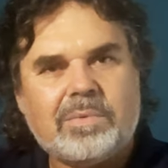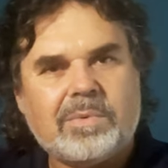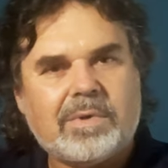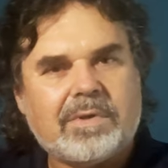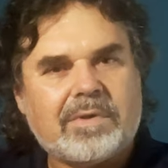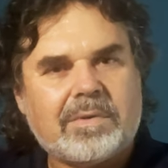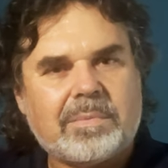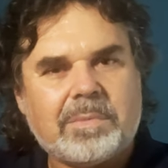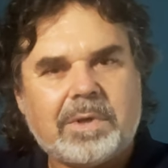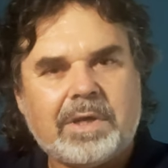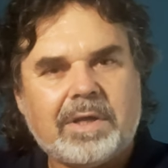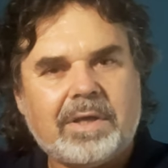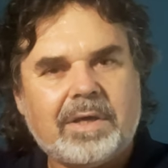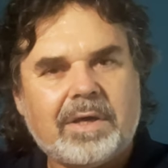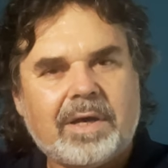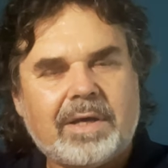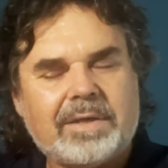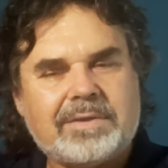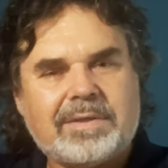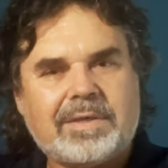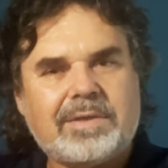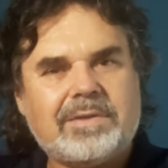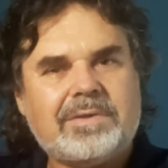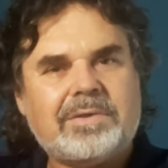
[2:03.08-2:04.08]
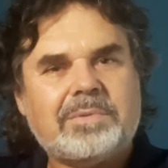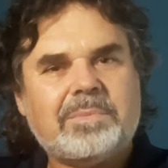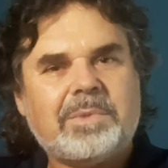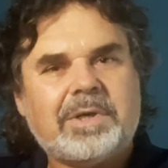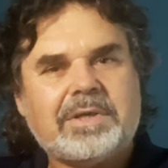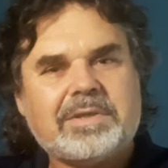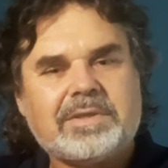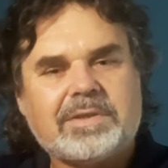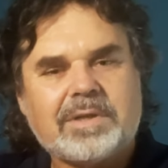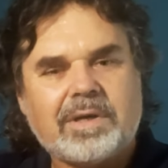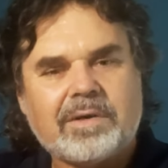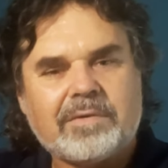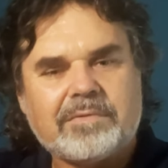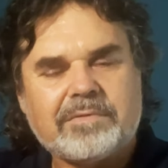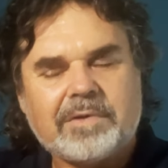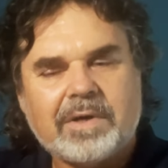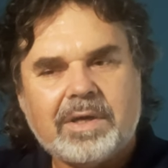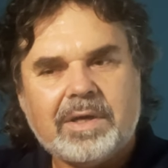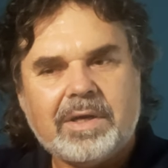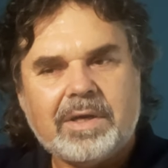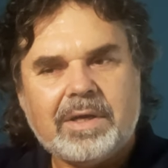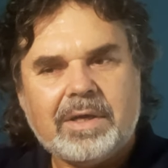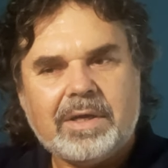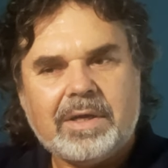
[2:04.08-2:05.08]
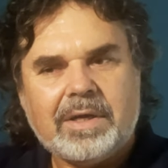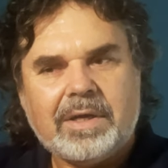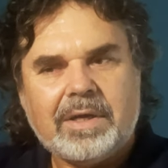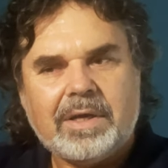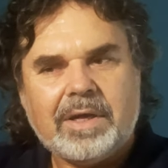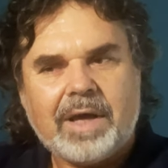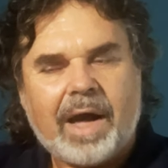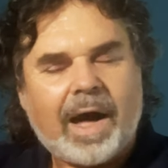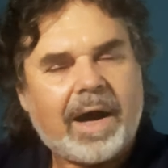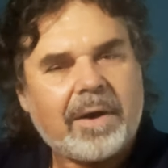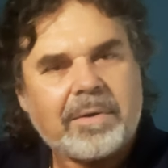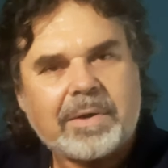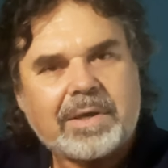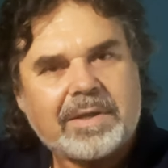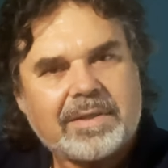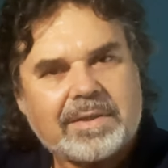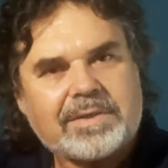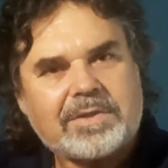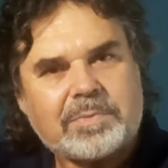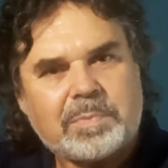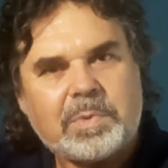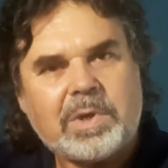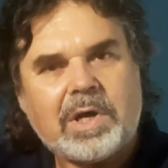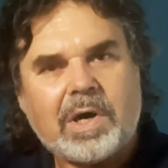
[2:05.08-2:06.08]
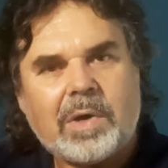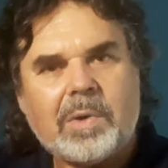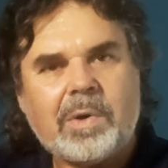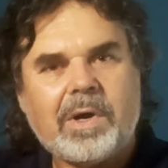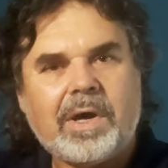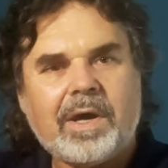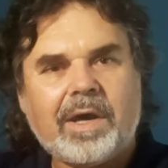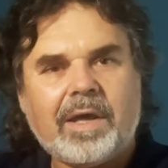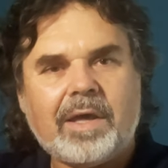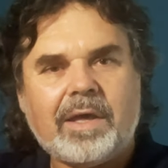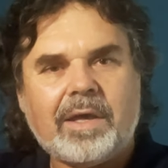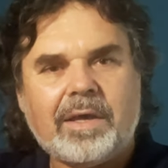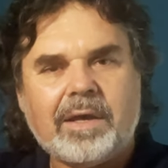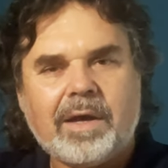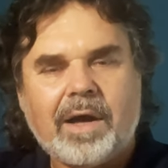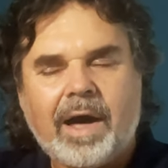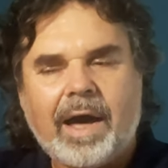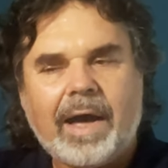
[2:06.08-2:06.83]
with me. I said to myself, how can this be okay?